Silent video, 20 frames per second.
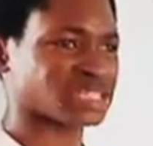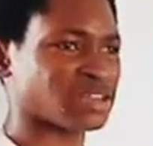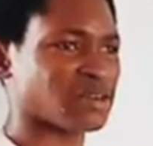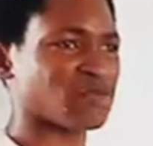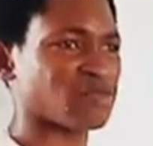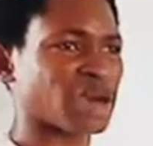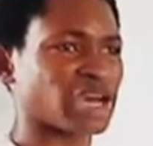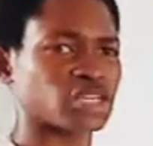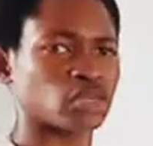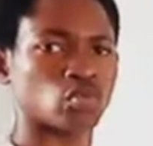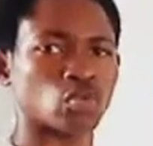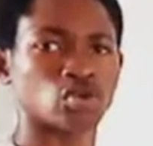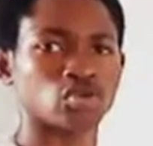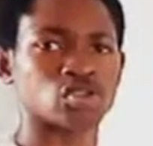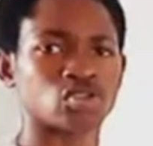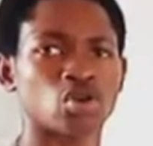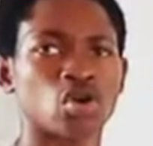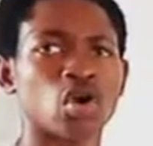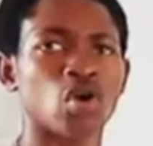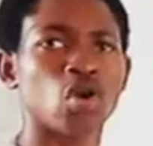by the what?
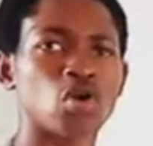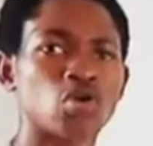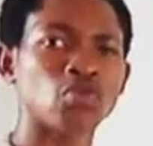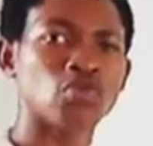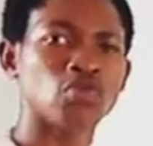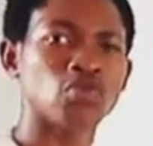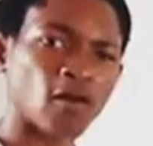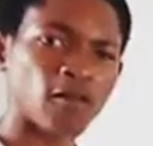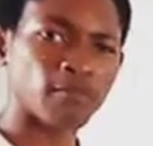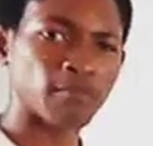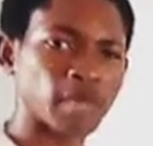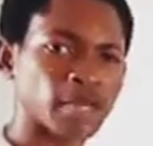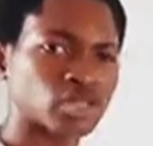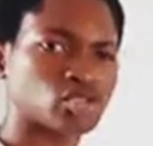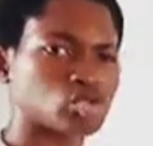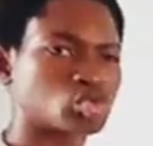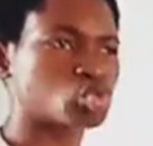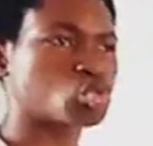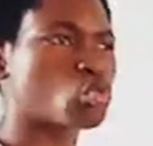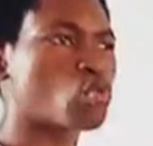Government
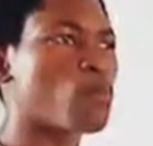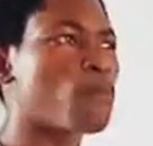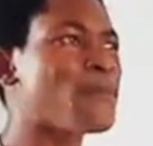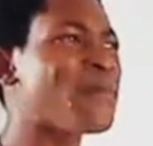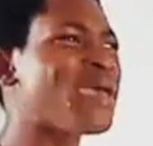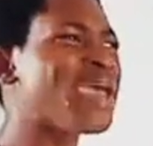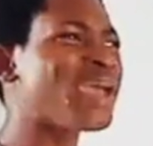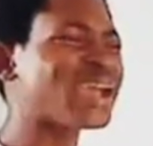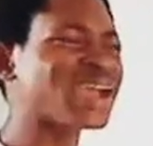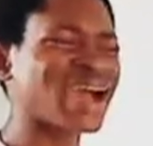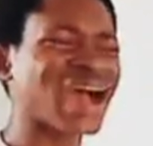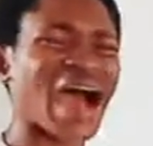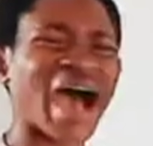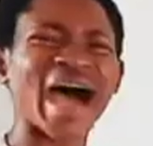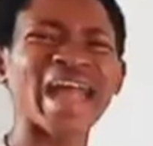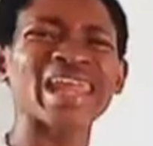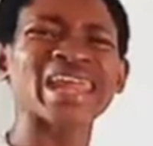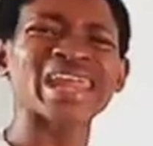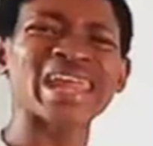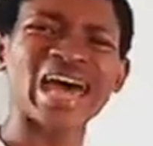to make
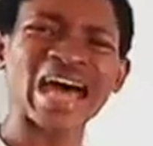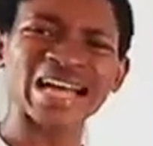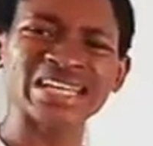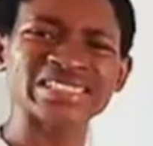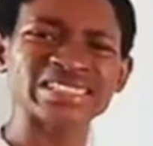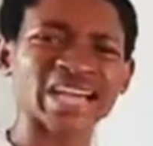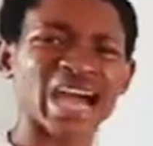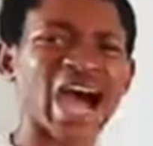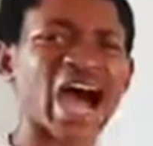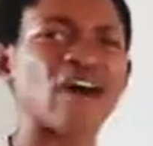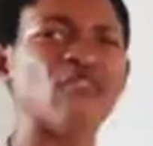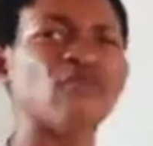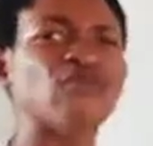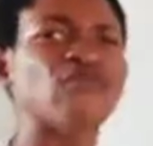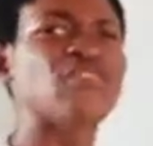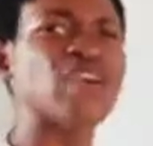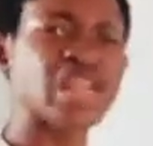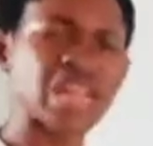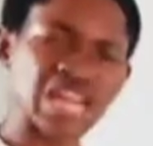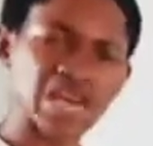land
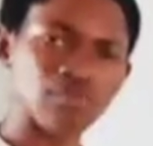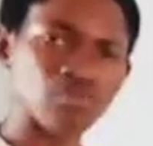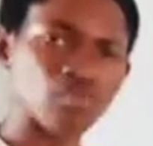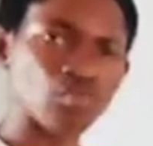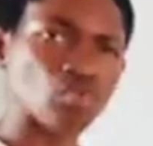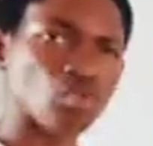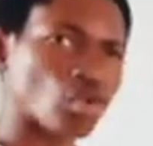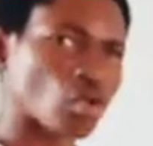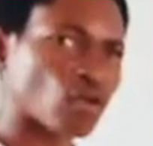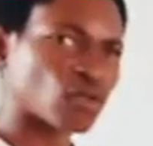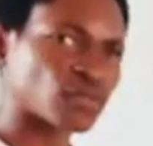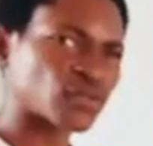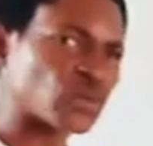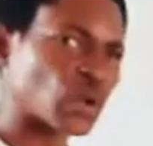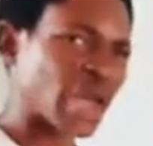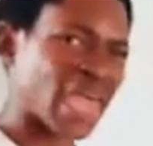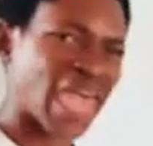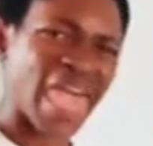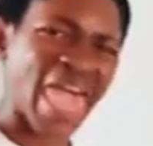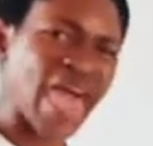available
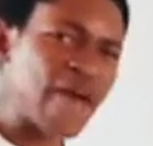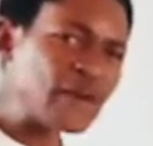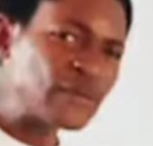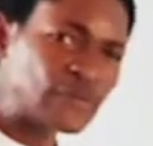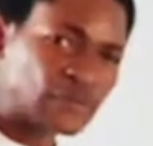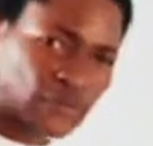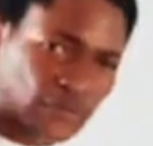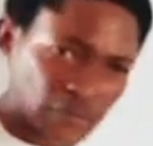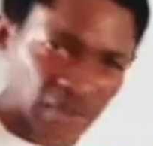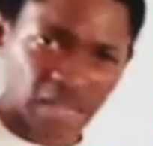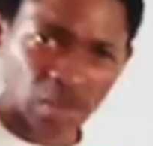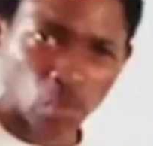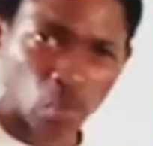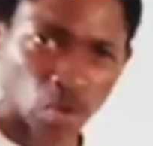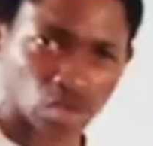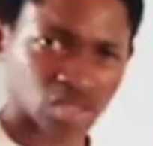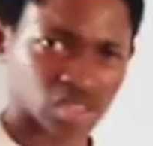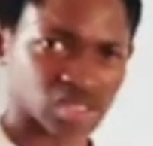for everyone.